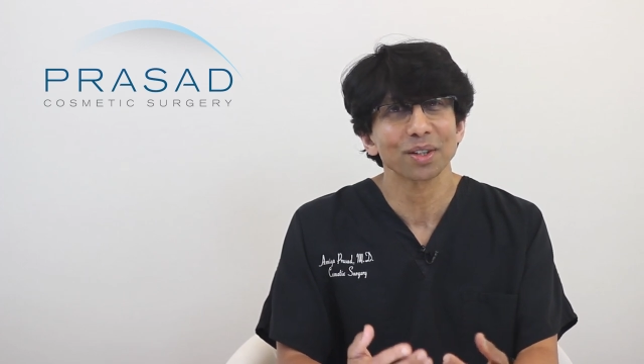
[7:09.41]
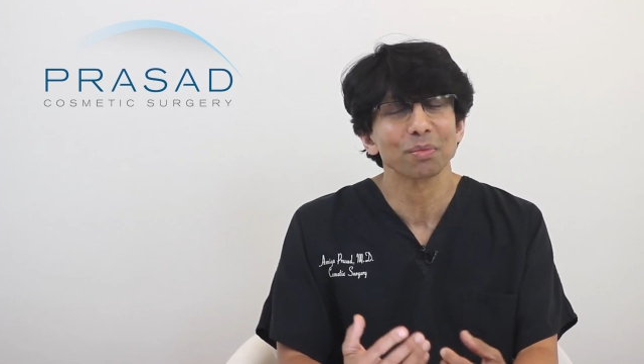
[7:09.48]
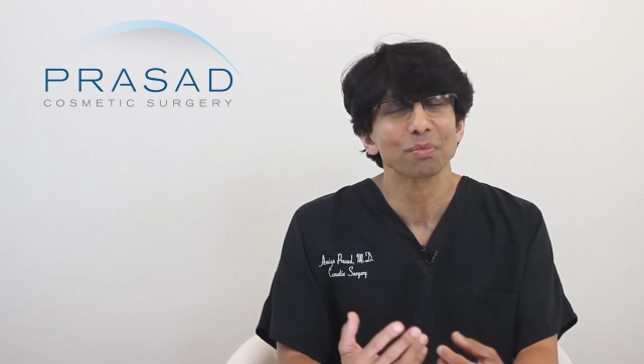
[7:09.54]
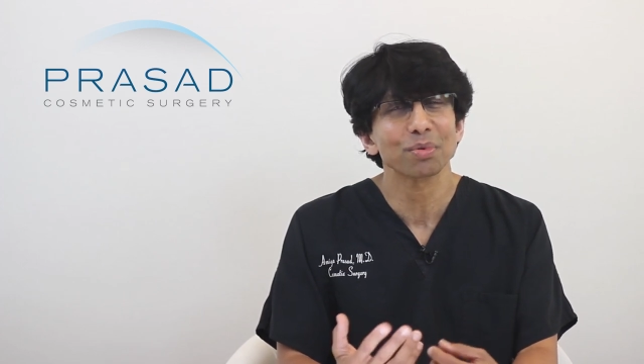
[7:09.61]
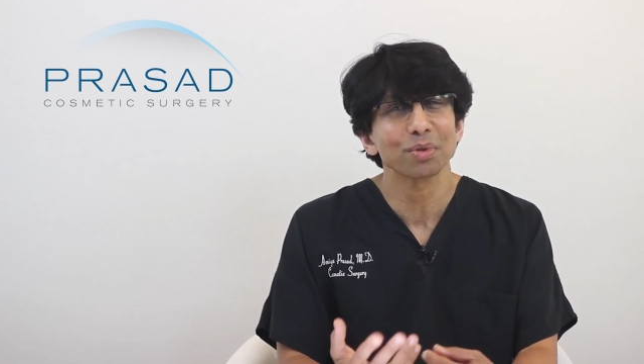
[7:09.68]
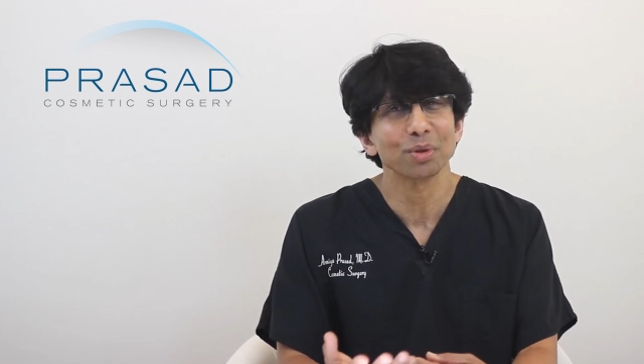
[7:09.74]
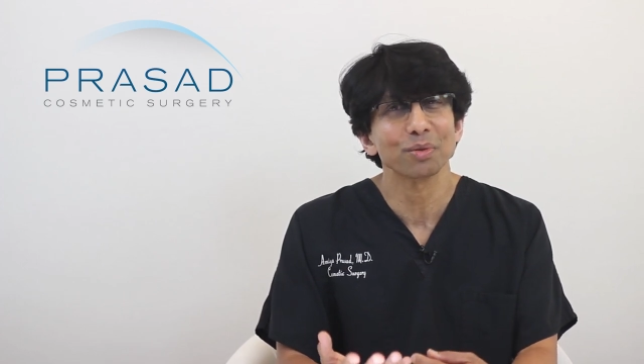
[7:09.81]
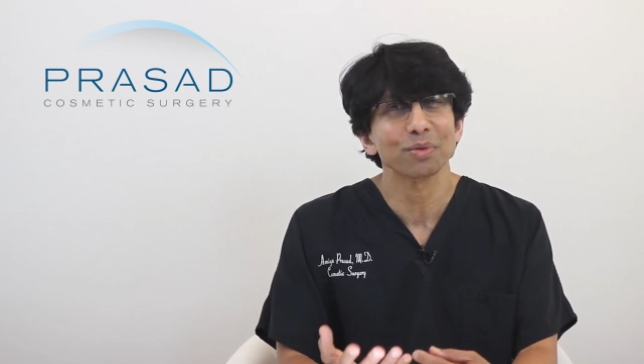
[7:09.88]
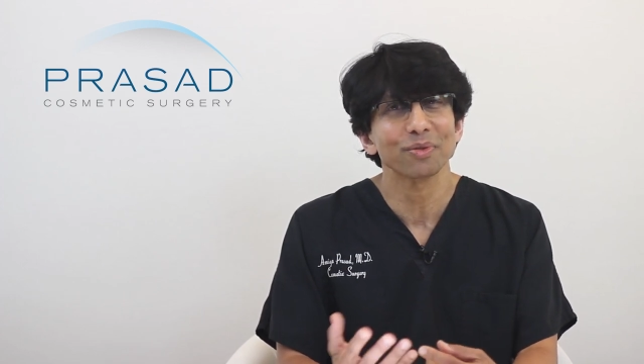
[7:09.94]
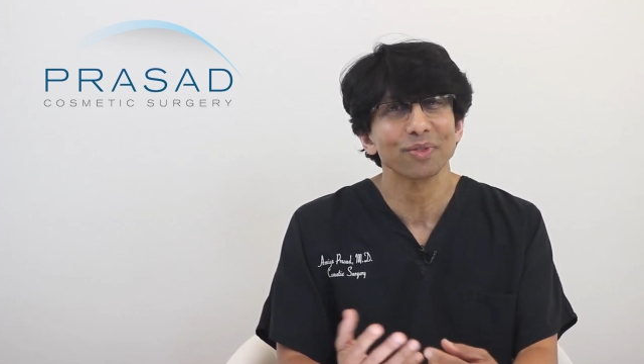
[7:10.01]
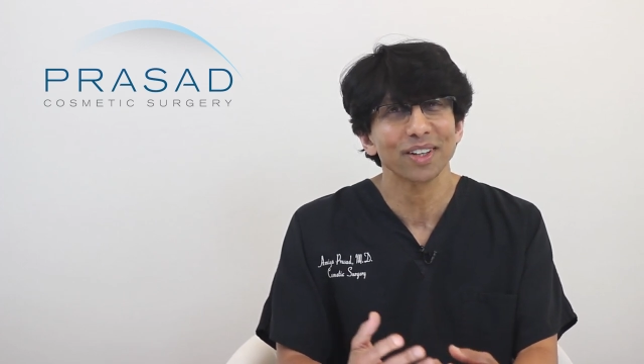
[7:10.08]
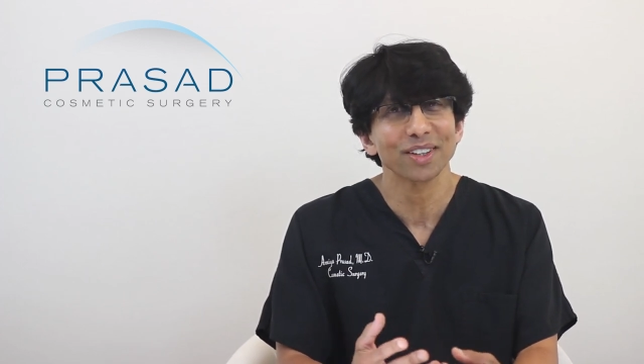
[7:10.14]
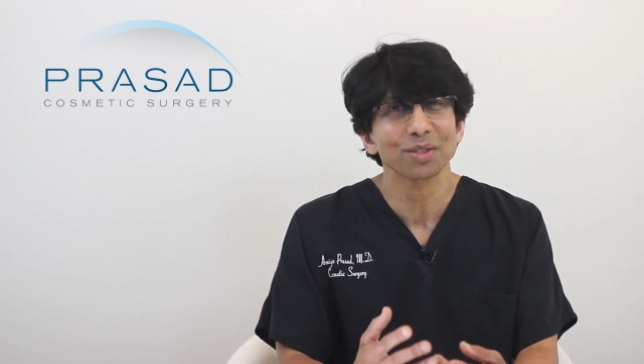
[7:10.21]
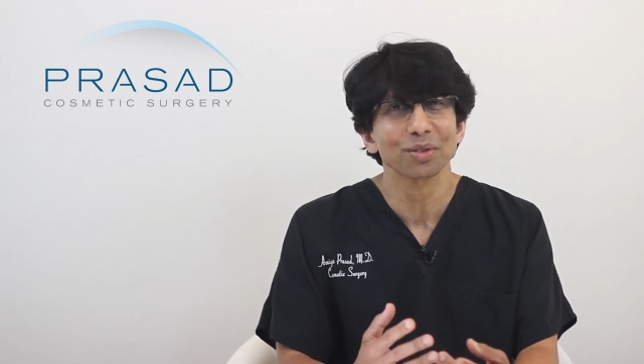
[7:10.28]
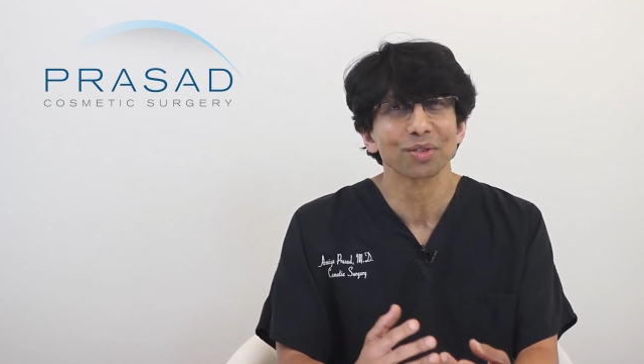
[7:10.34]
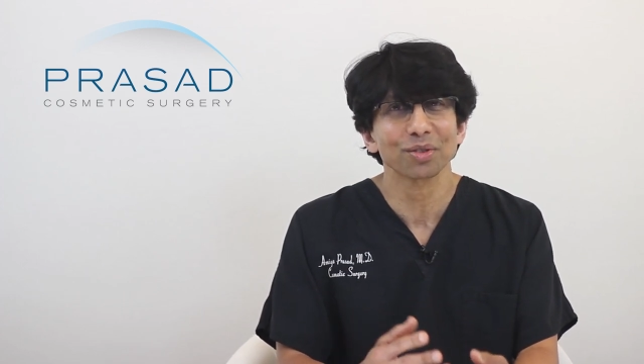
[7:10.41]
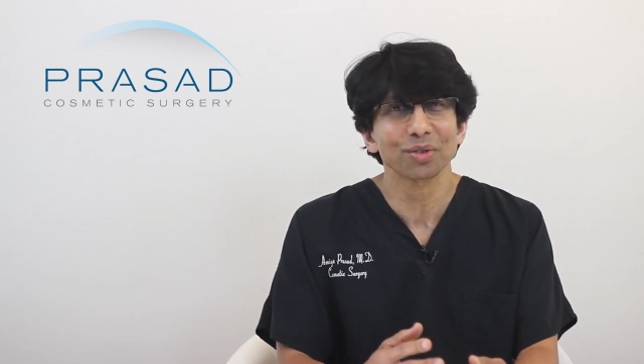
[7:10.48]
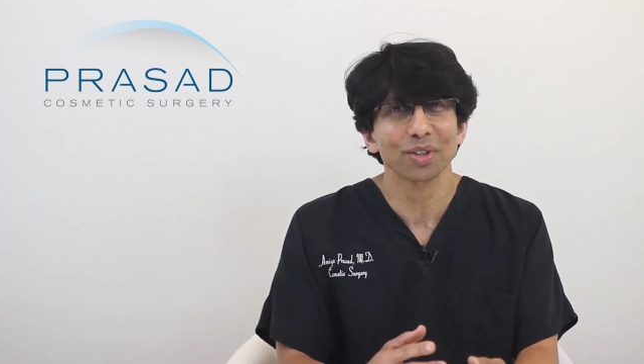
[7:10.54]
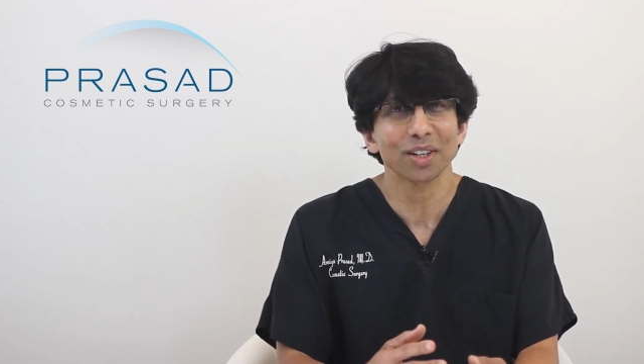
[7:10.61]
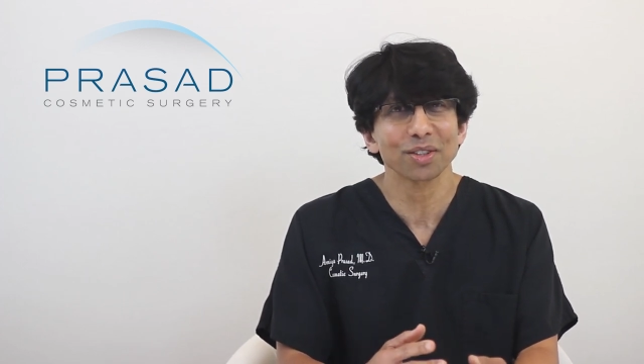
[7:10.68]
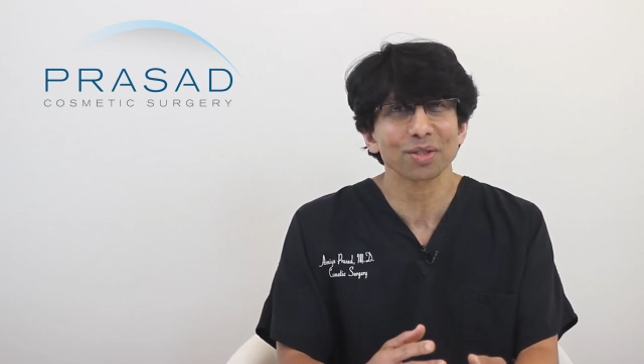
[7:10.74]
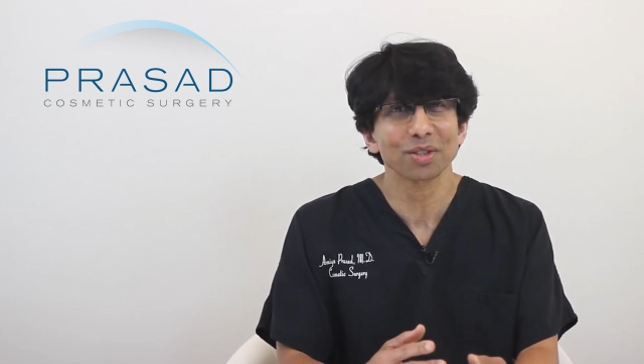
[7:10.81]
to improve facial
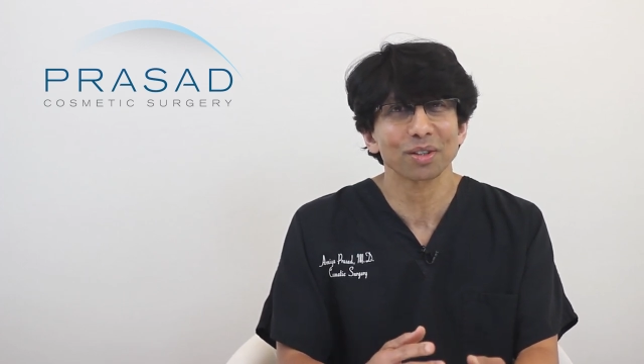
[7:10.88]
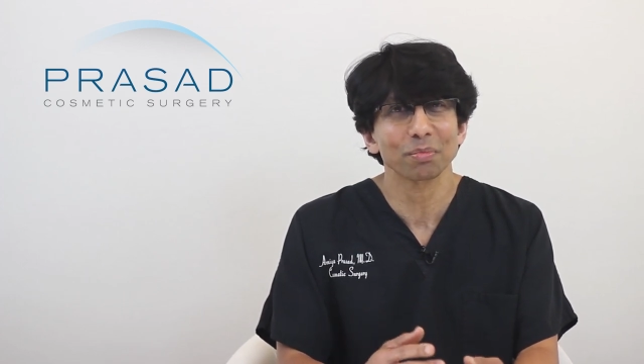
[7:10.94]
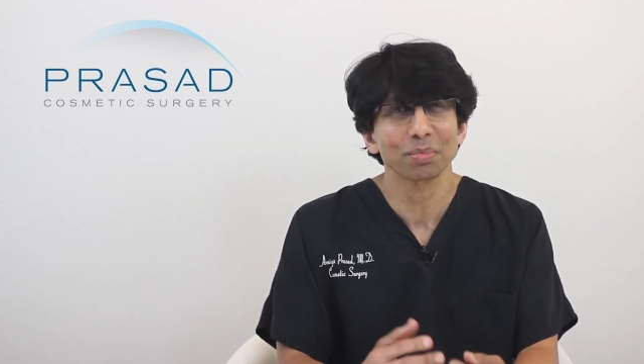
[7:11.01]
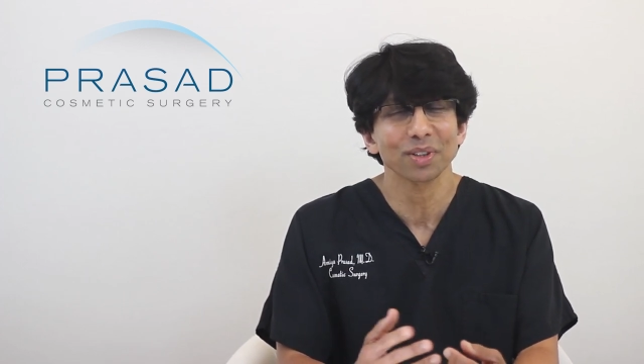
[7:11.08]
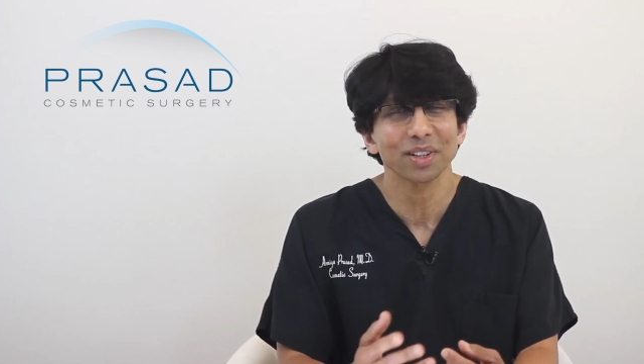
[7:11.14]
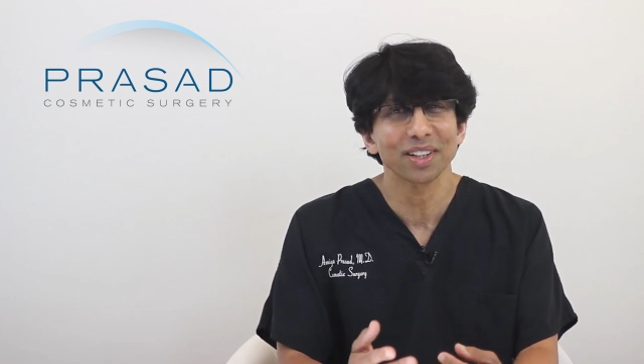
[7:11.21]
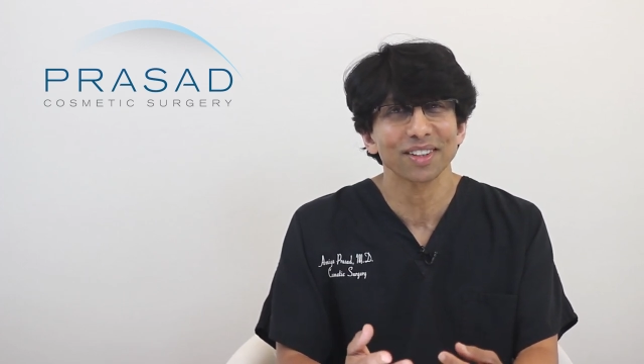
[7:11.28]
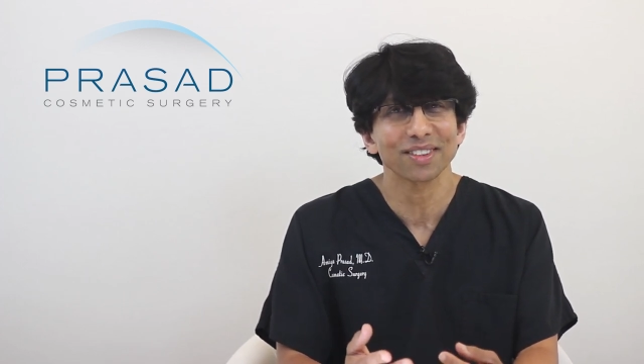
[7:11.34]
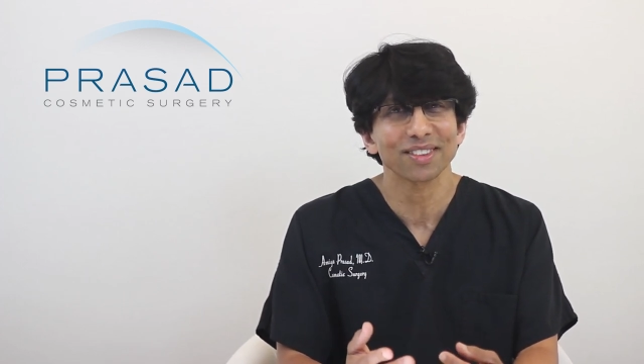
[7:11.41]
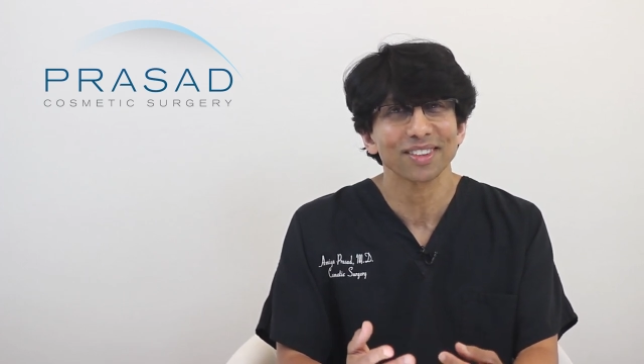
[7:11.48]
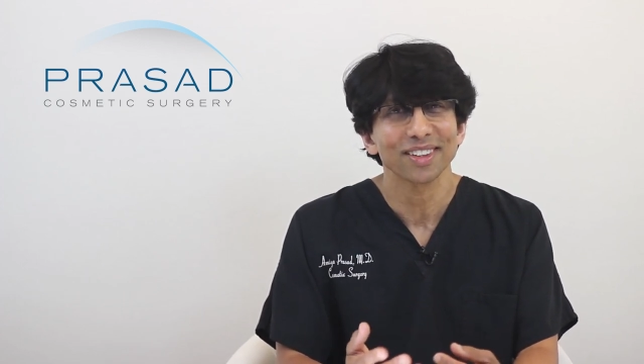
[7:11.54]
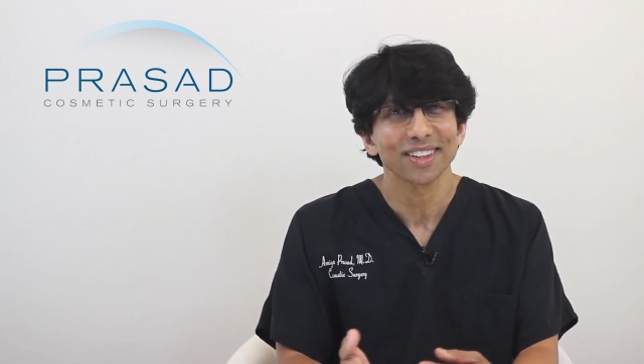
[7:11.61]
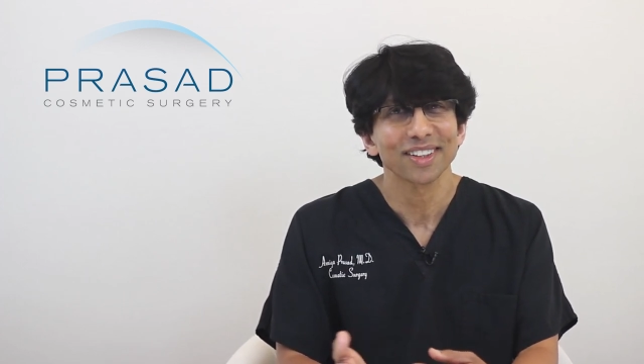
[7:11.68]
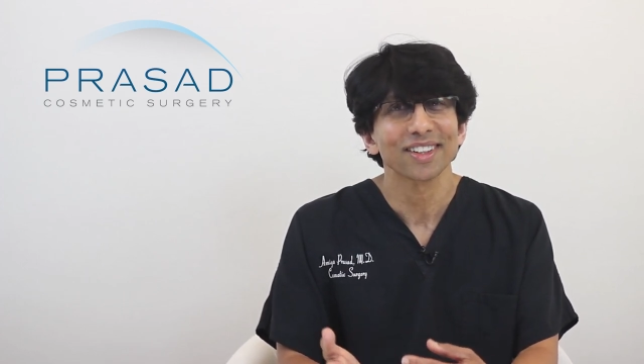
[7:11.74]
structure placed